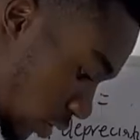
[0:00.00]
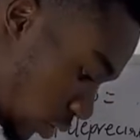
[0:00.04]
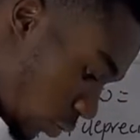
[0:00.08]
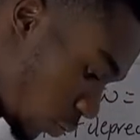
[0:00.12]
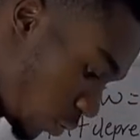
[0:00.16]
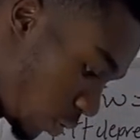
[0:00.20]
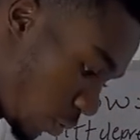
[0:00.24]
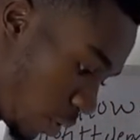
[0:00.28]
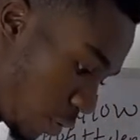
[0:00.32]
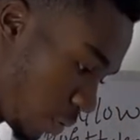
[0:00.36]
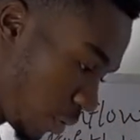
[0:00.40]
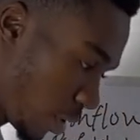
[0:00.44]
2,
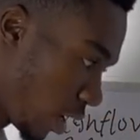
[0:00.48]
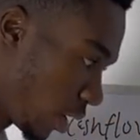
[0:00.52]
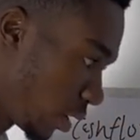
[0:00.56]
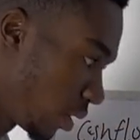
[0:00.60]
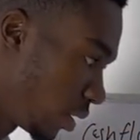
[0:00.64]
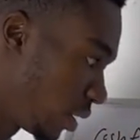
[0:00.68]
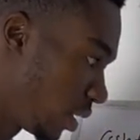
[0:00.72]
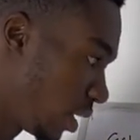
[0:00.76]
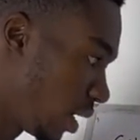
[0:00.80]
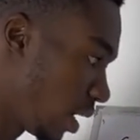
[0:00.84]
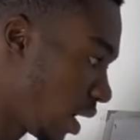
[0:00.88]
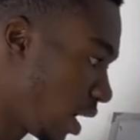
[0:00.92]
when we
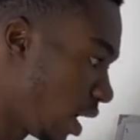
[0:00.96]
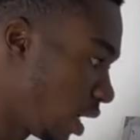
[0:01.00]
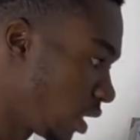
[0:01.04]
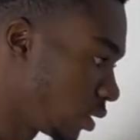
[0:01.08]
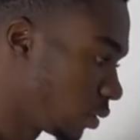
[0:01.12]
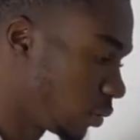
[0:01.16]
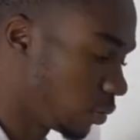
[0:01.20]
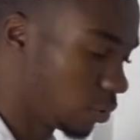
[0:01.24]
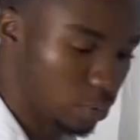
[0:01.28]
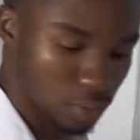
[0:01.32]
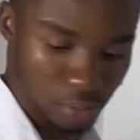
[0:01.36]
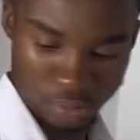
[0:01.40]
calculate the
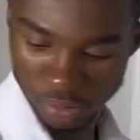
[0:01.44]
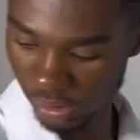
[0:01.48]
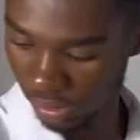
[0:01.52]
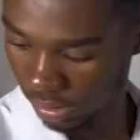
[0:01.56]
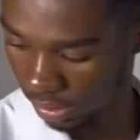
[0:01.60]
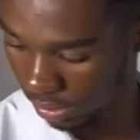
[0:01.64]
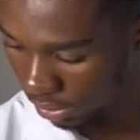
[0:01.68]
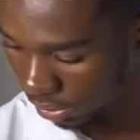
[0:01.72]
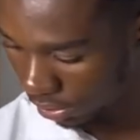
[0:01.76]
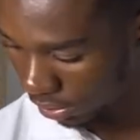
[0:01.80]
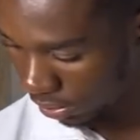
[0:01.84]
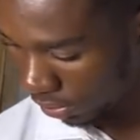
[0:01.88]
cash
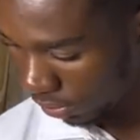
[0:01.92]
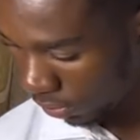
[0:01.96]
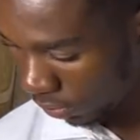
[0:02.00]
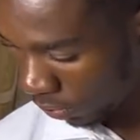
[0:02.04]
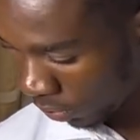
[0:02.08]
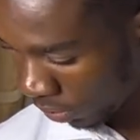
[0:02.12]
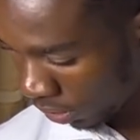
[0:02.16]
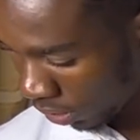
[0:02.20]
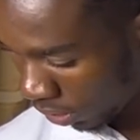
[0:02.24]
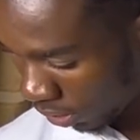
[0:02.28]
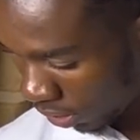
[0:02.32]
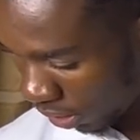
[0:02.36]
flows,
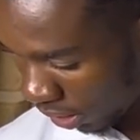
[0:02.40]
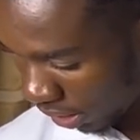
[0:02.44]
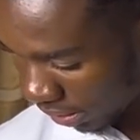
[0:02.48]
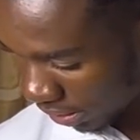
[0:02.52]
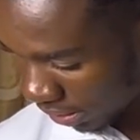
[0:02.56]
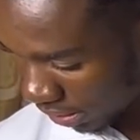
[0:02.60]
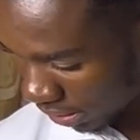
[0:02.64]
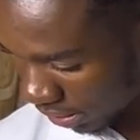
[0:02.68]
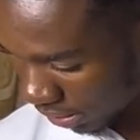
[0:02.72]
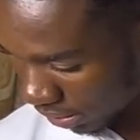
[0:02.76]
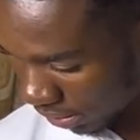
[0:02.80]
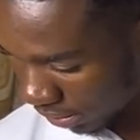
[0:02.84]
we
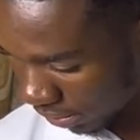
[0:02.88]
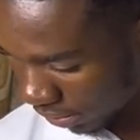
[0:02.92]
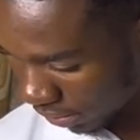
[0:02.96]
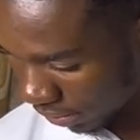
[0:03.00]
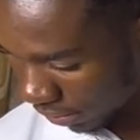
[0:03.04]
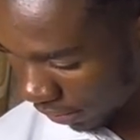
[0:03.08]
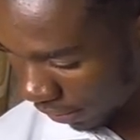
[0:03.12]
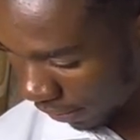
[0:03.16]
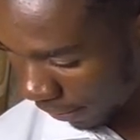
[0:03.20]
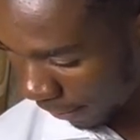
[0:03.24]
got, so